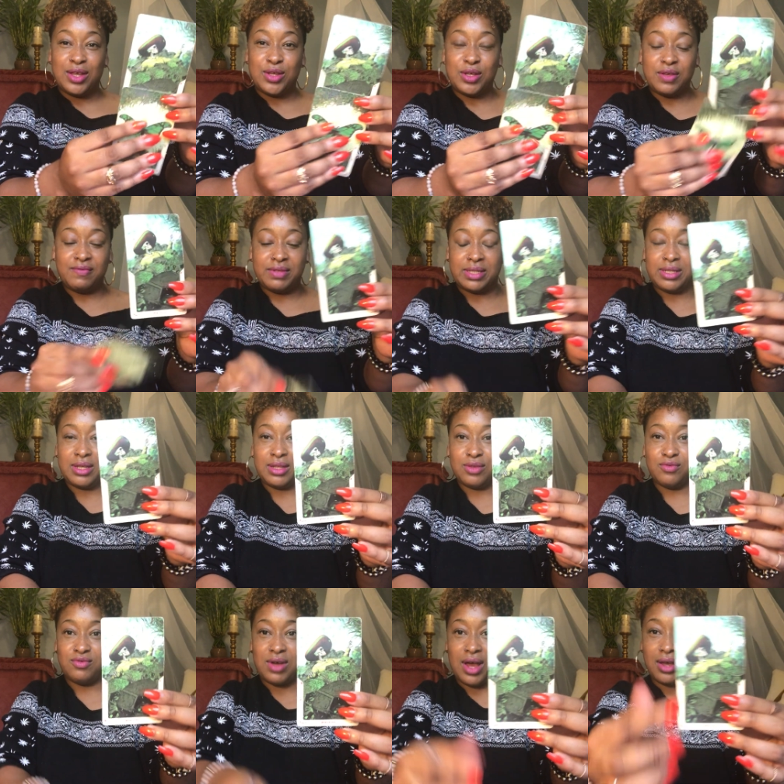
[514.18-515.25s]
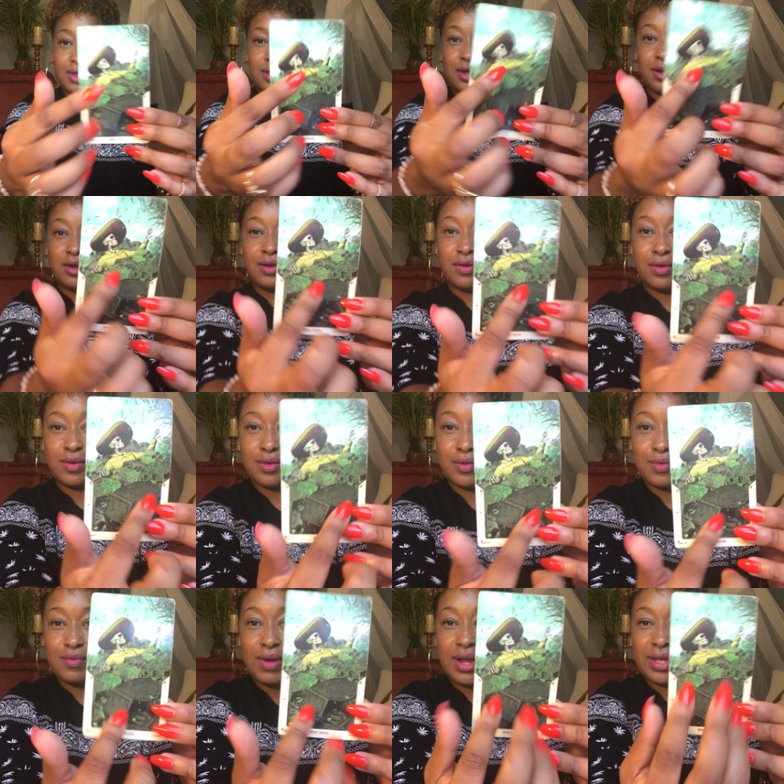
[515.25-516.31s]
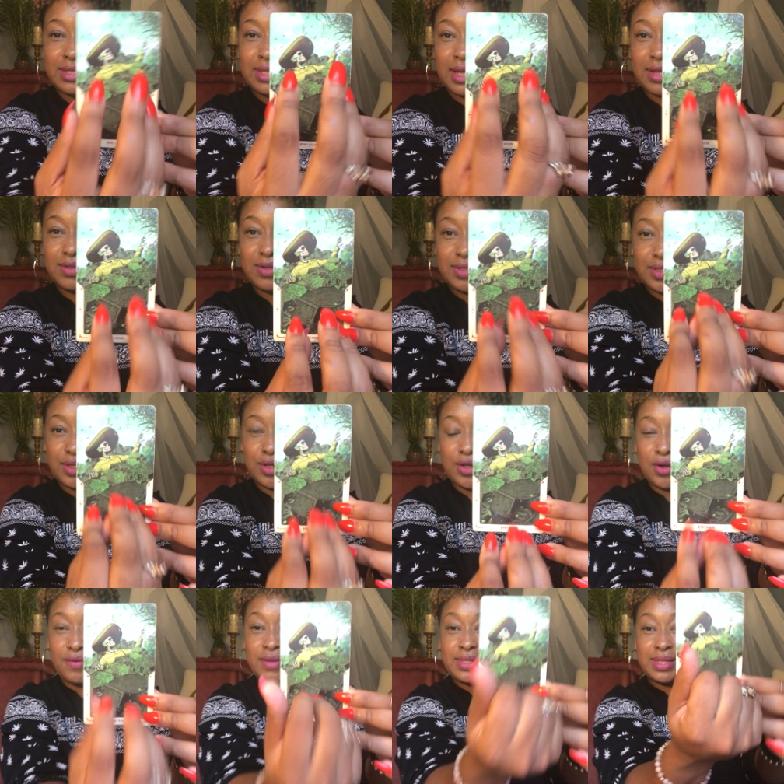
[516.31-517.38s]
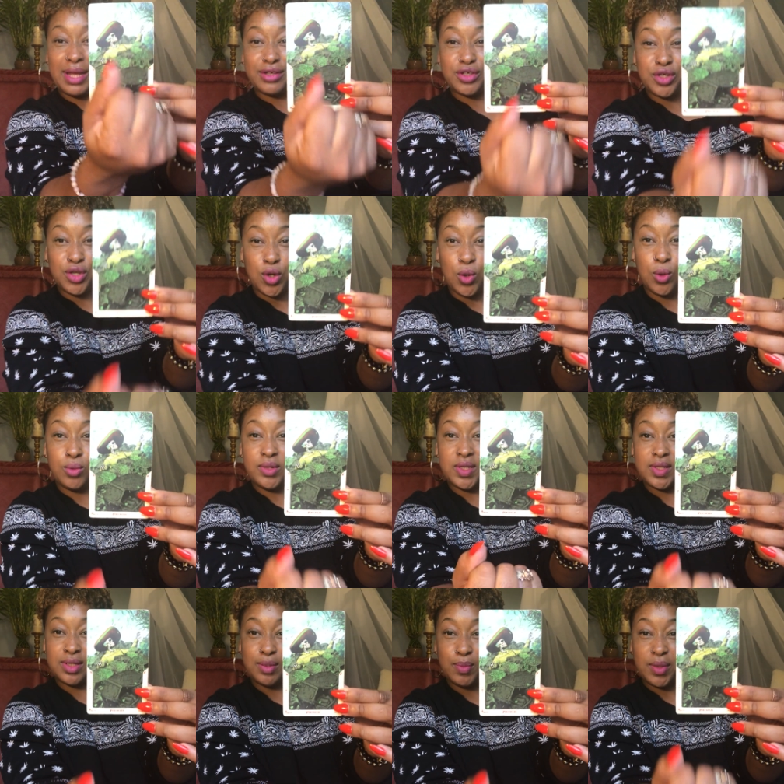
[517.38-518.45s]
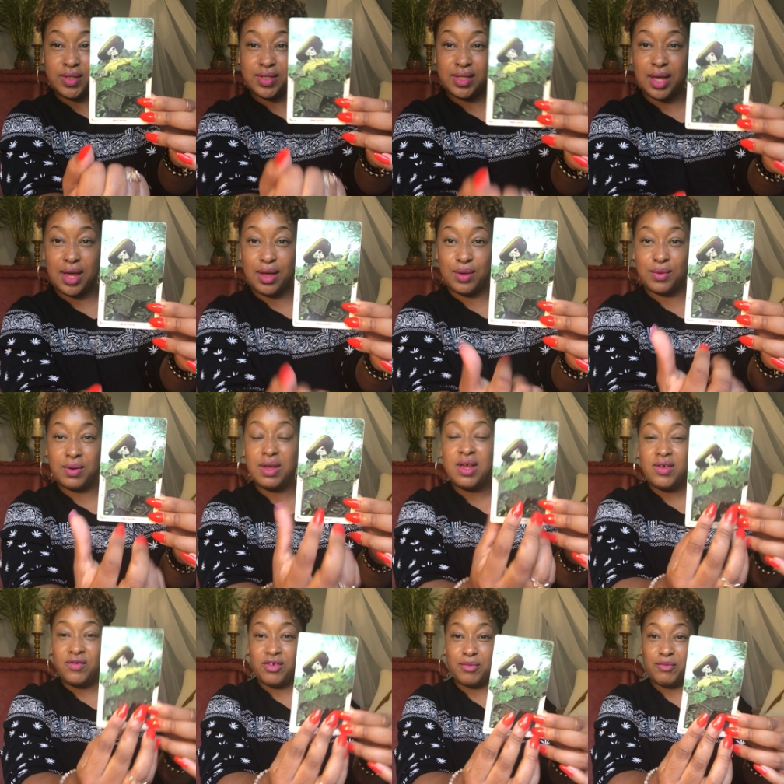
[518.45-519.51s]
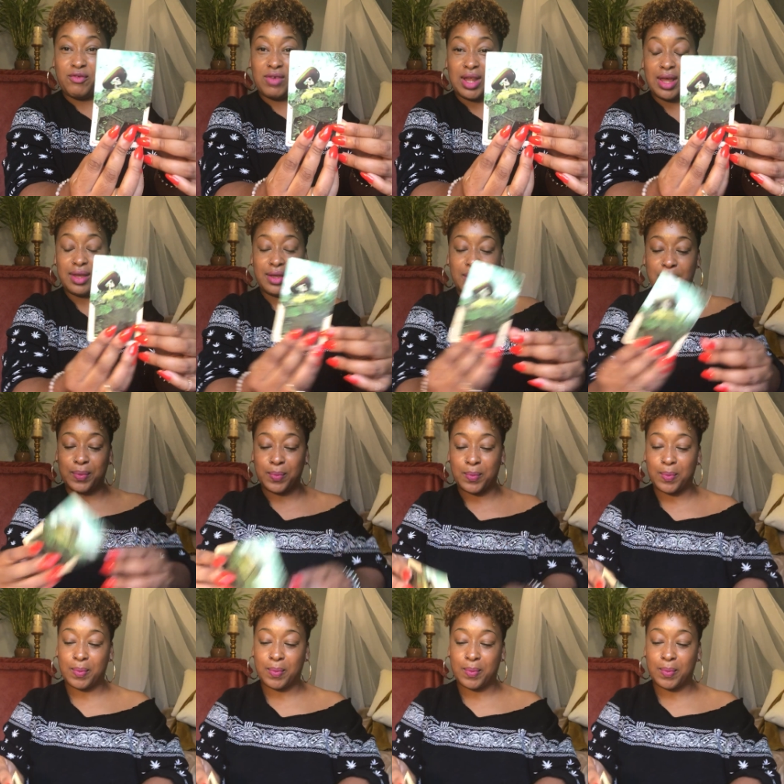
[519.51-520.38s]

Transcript: You even see the rock here, right? It's like this security is actually holding someone down from flying.